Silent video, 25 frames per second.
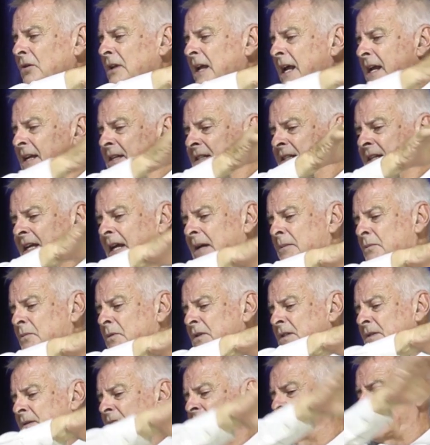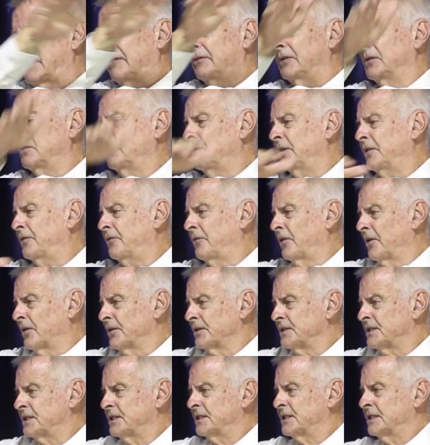landscape was covered with
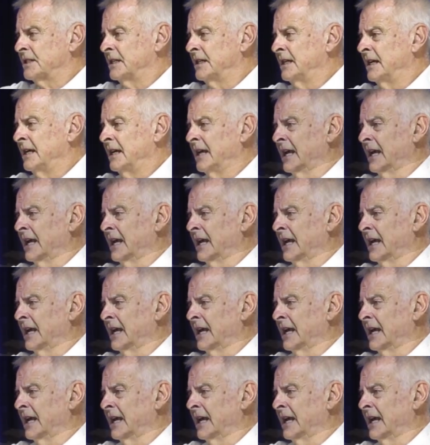forests.